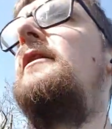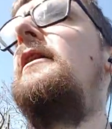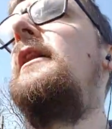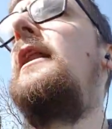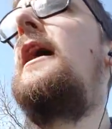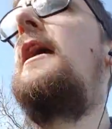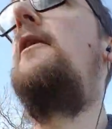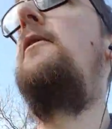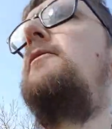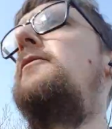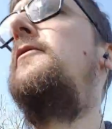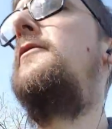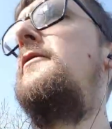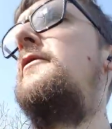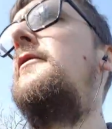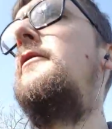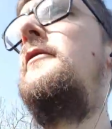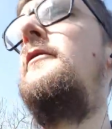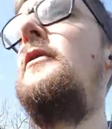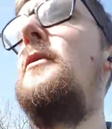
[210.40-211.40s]
allows
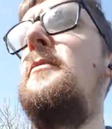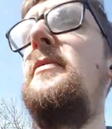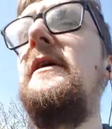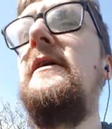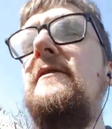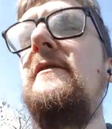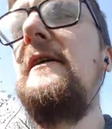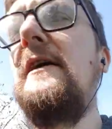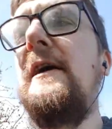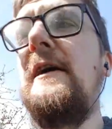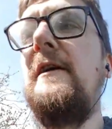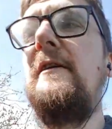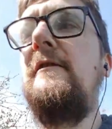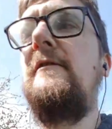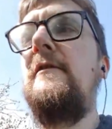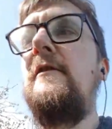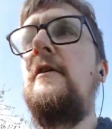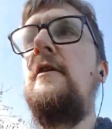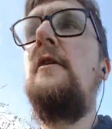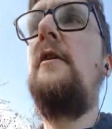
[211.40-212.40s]
the PCs
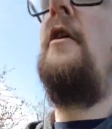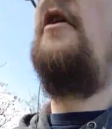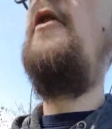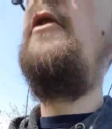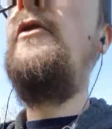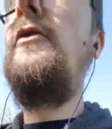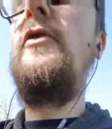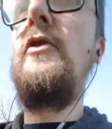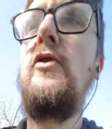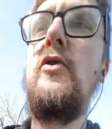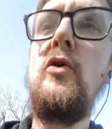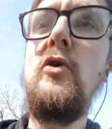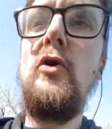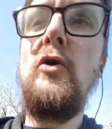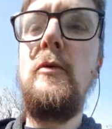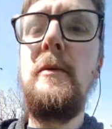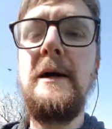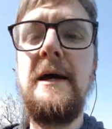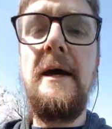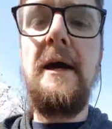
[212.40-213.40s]
to go
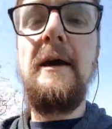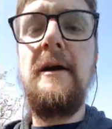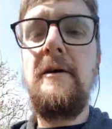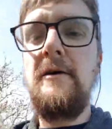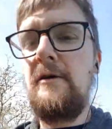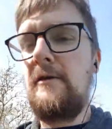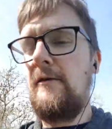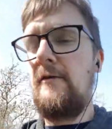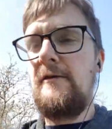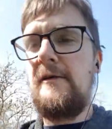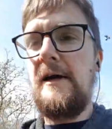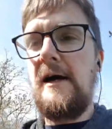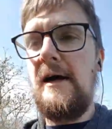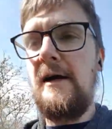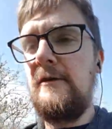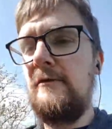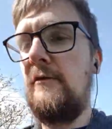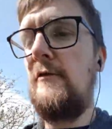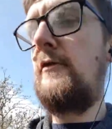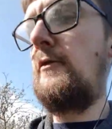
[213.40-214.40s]
away and
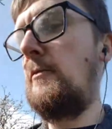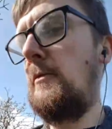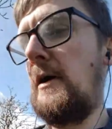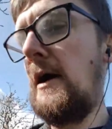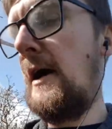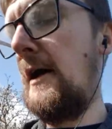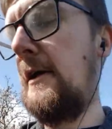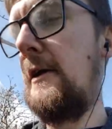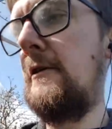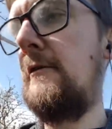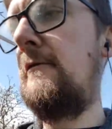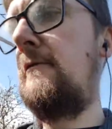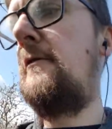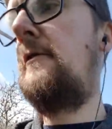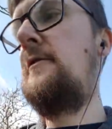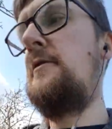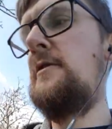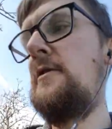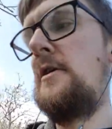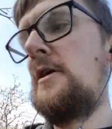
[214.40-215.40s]
start some kind of
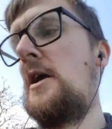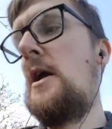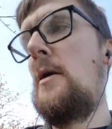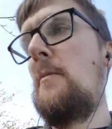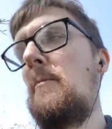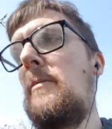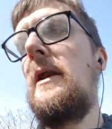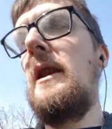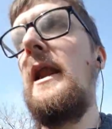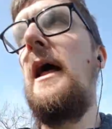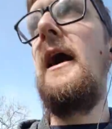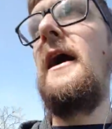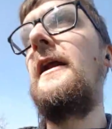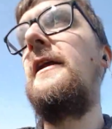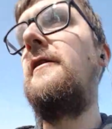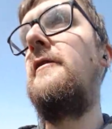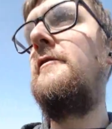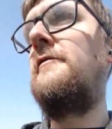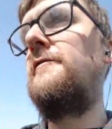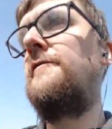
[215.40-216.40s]

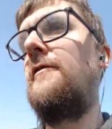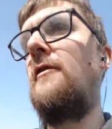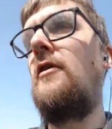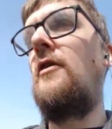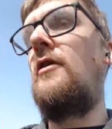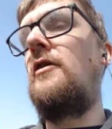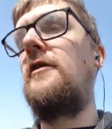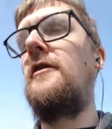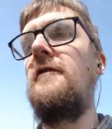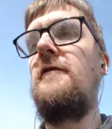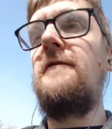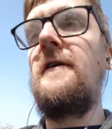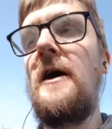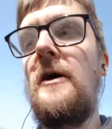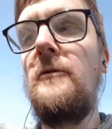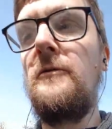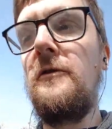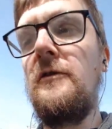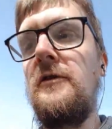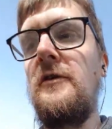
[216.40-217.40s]
plan for the
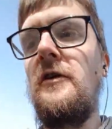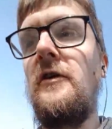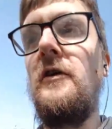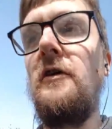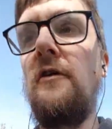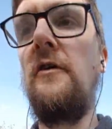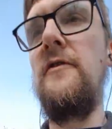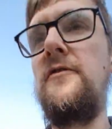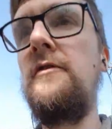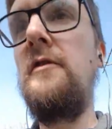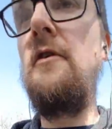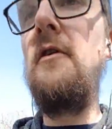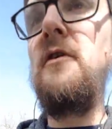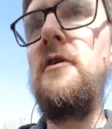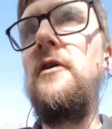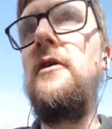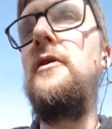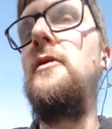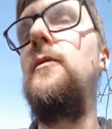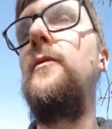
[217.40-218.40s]
1,000 years
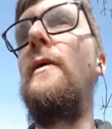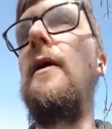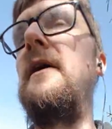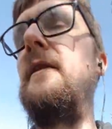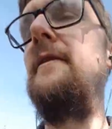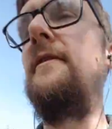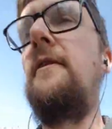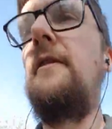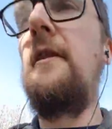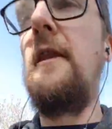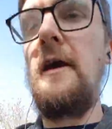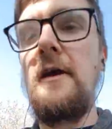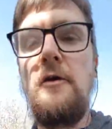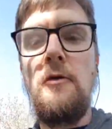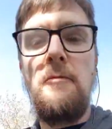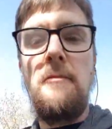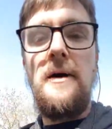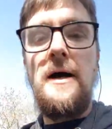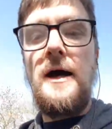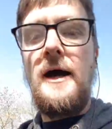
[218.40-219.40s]
when they
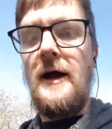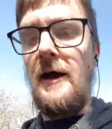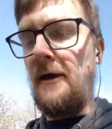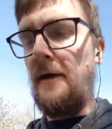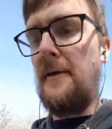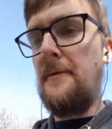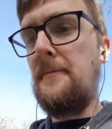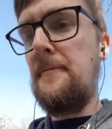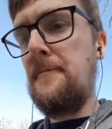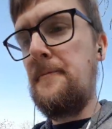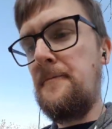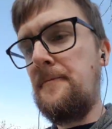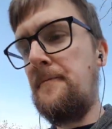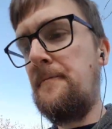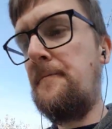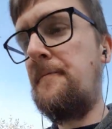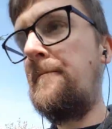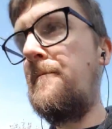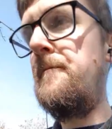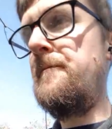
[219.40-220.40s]
come back.
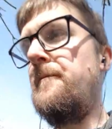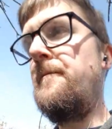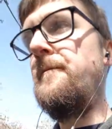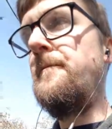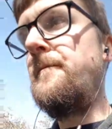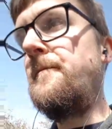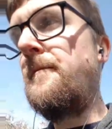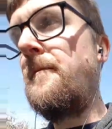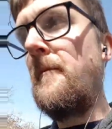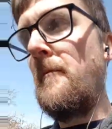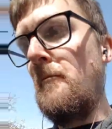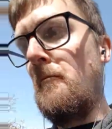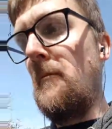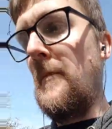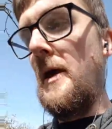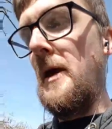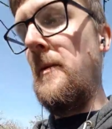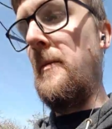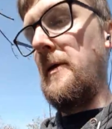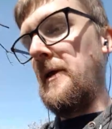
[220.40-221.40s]

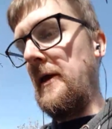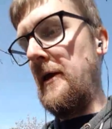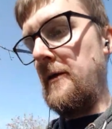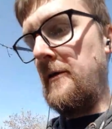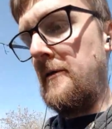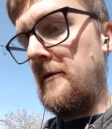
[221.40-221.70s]
Maybe